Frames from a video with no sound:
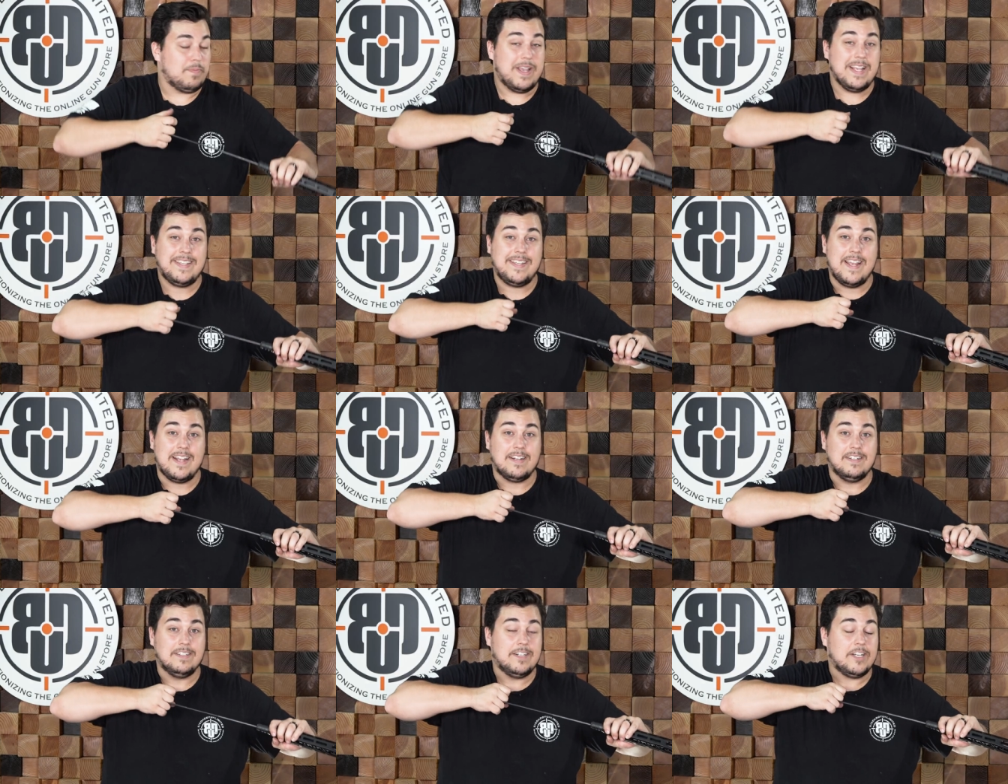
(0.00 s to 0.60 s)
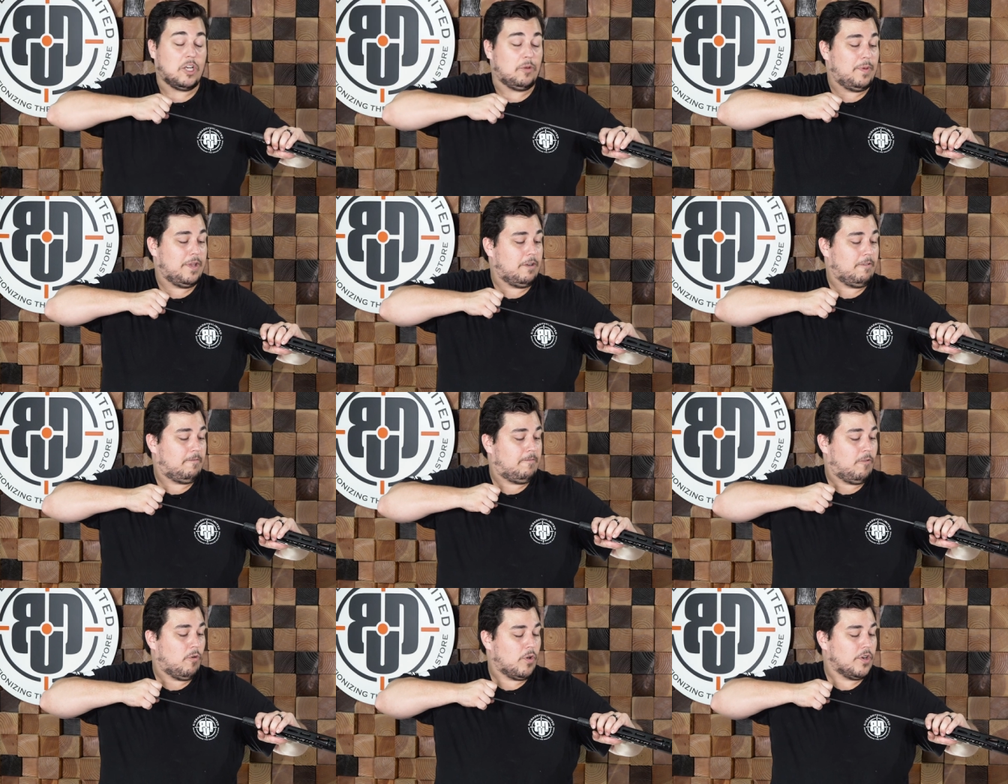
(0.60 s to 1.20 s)
may take a little bit
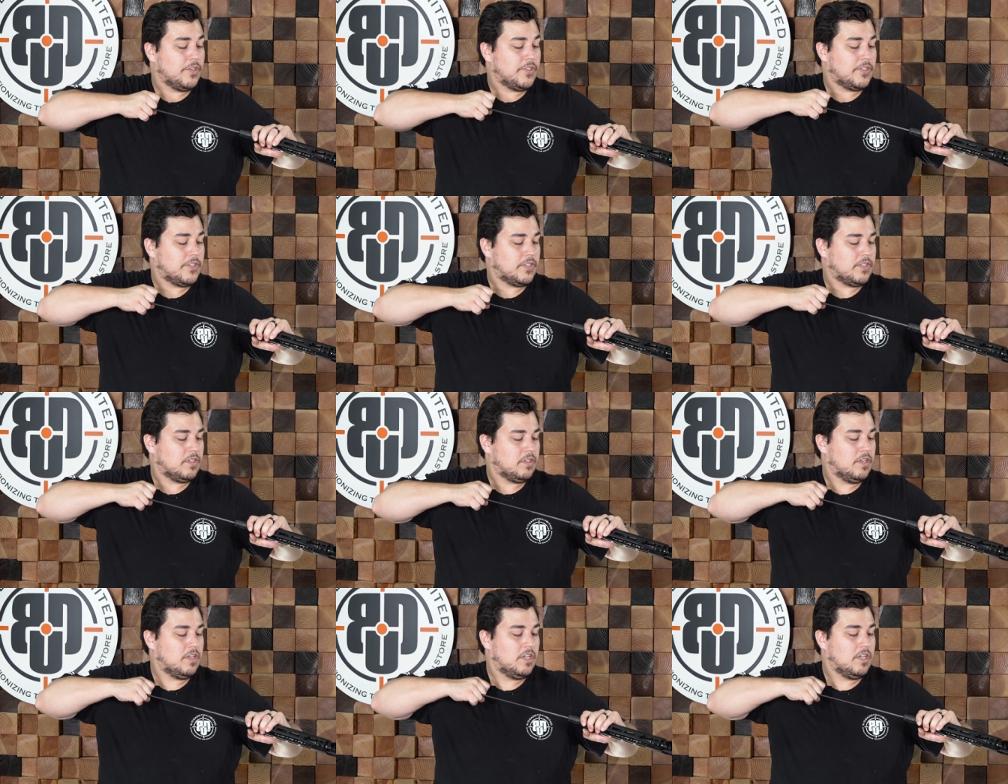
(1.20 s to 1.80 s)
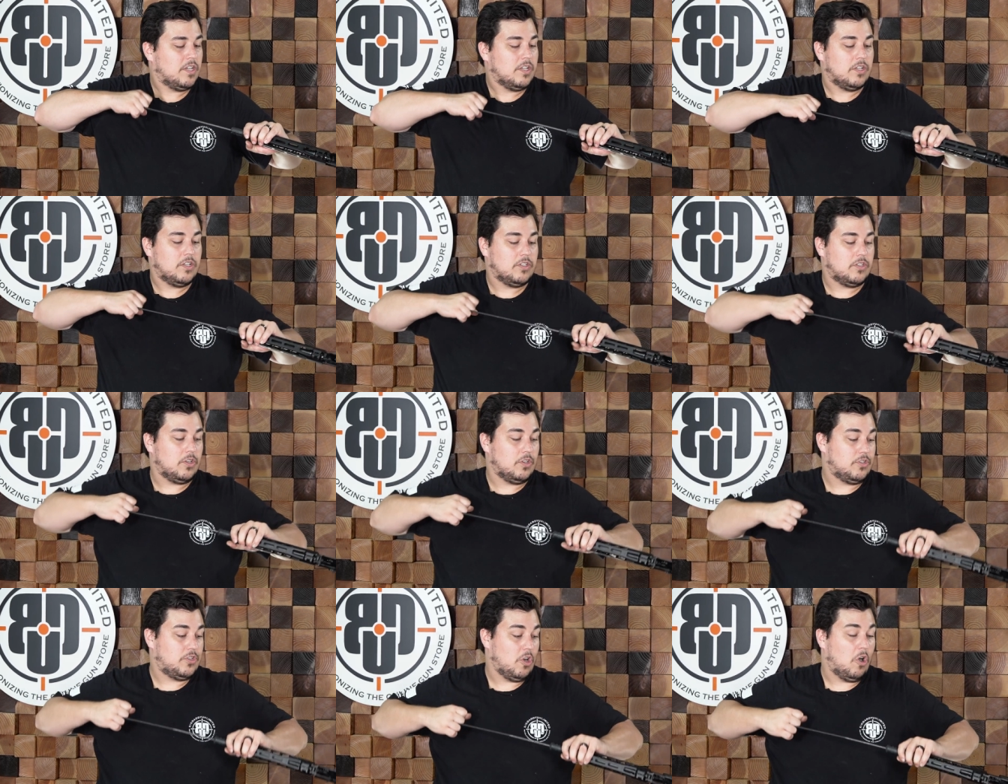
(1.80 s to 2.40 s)
of force,
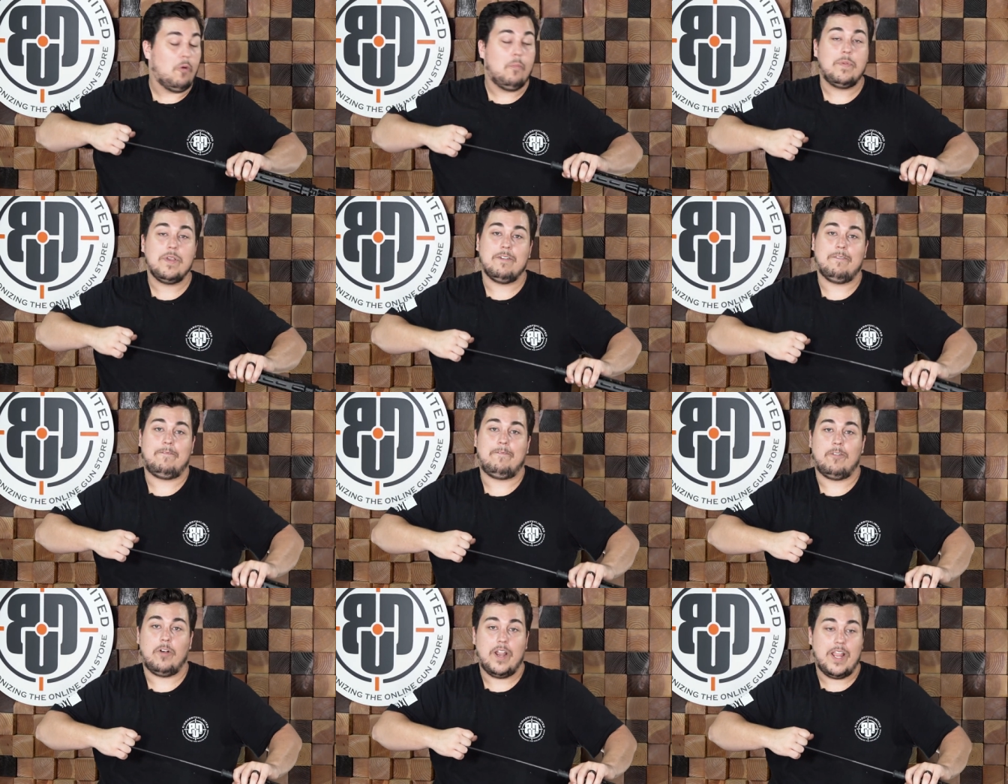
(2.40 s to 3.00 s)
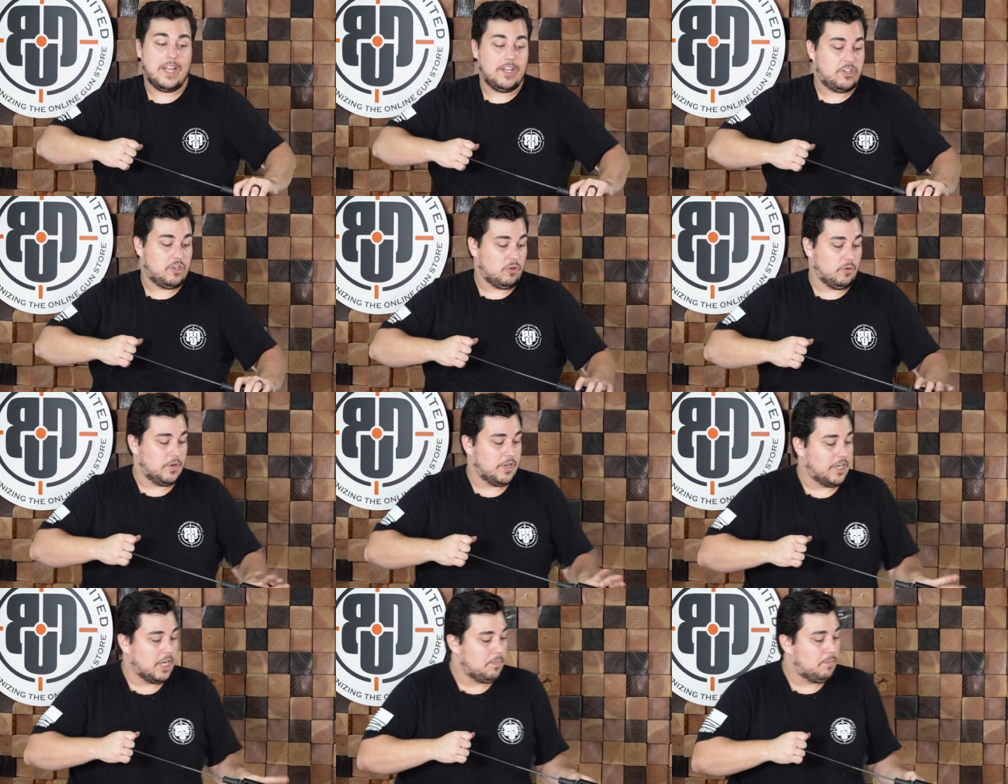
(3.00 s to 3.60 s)
so don't be afraid to
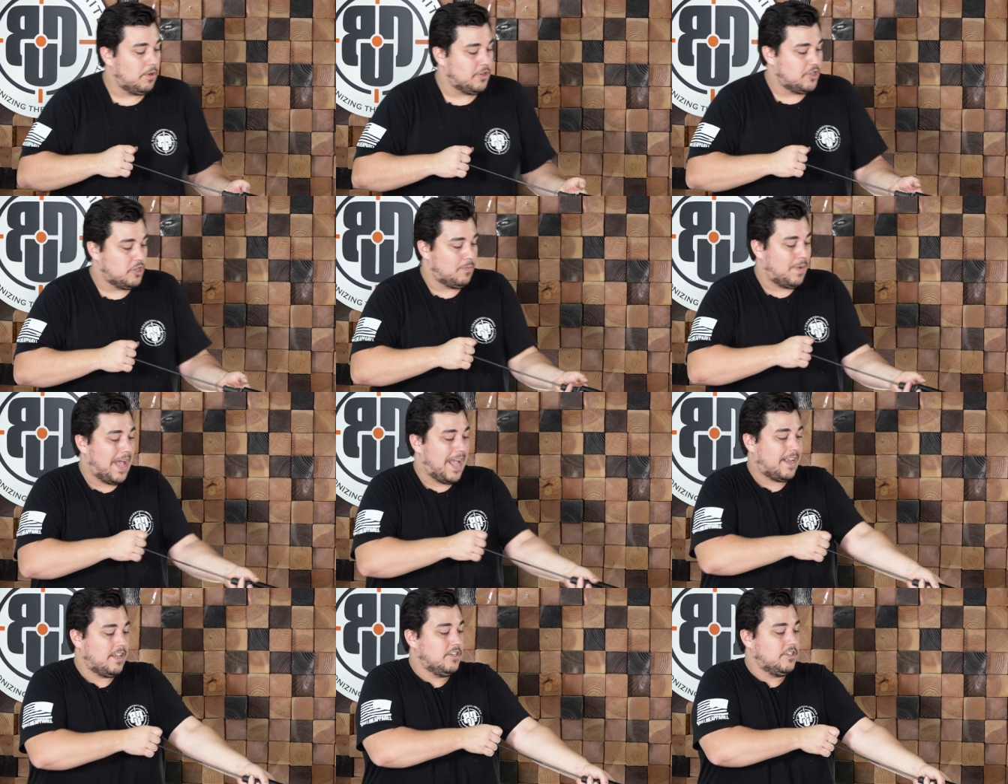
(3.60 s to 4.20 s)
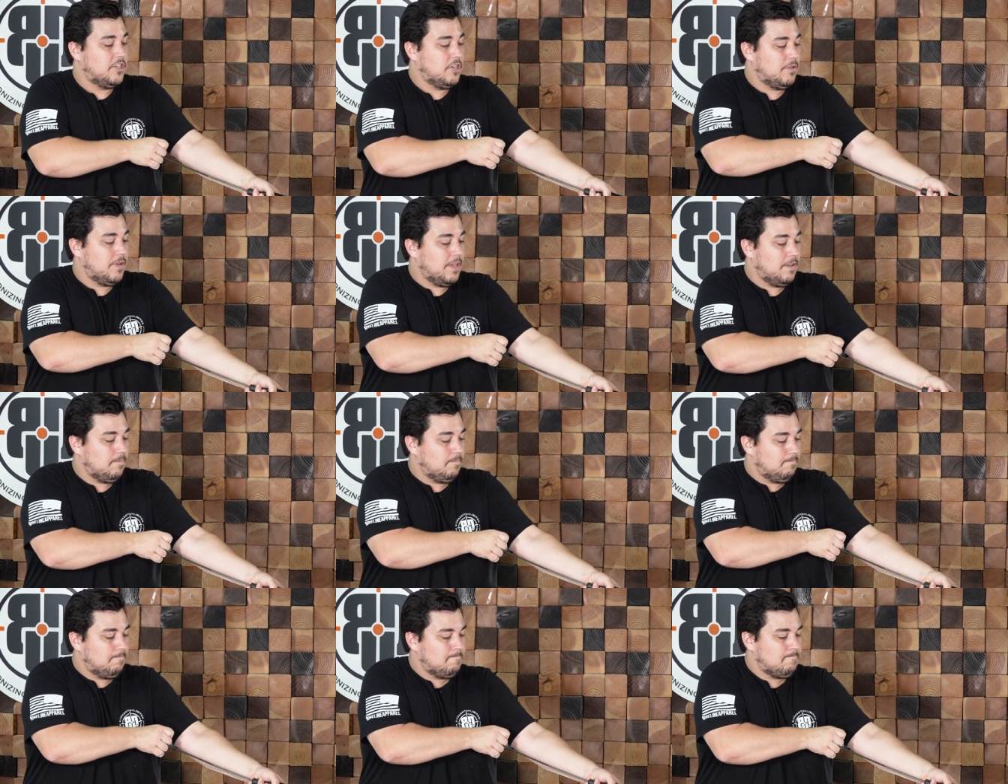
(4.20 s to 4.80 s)
really put your back into it.